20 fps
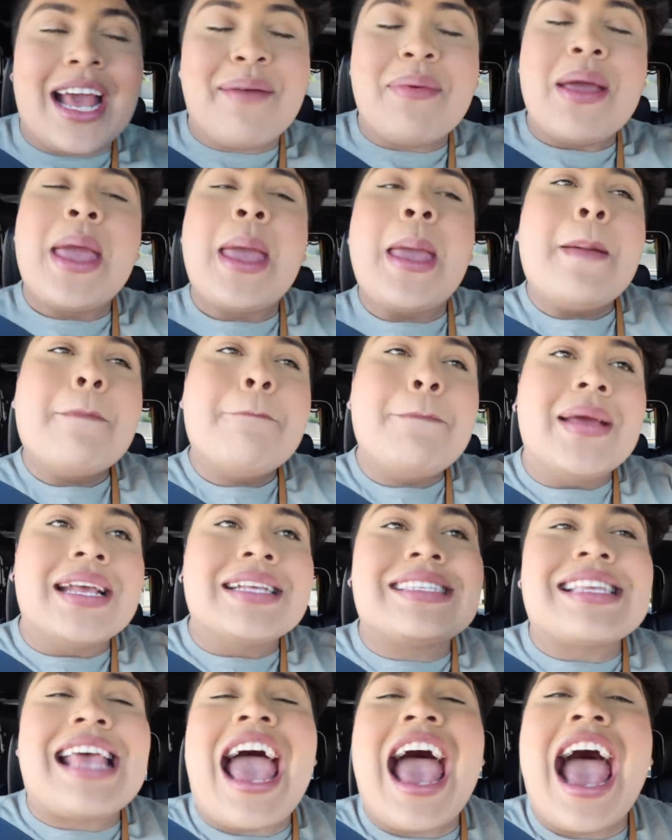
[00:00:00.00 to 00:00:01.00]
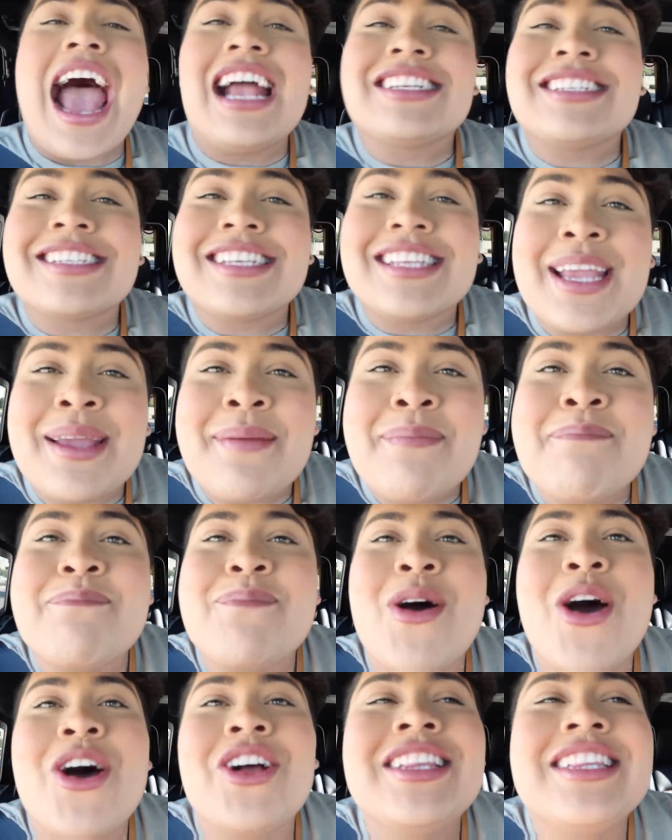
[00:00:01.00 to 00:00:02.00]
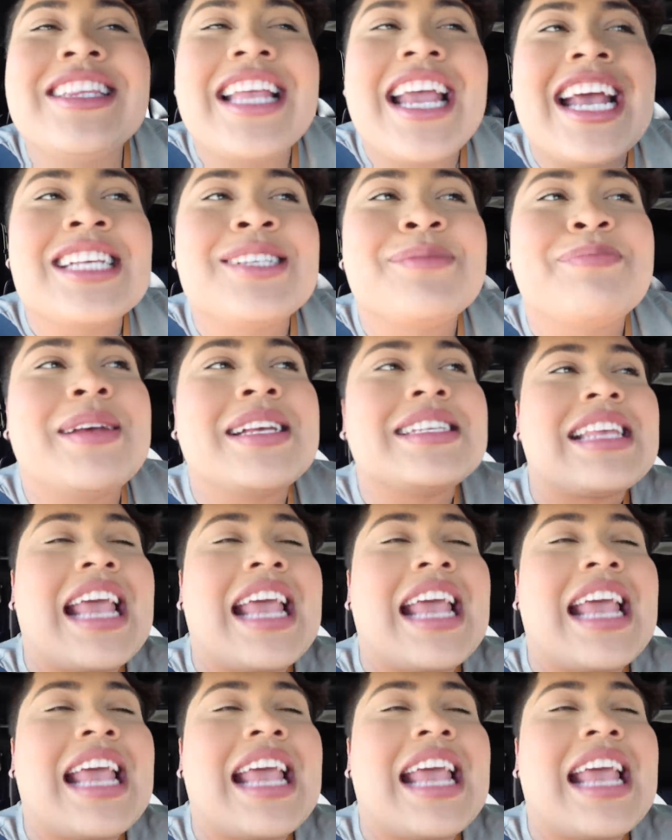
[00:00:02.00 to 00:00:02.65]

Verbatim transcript: up Miss Ashley Montes, Miss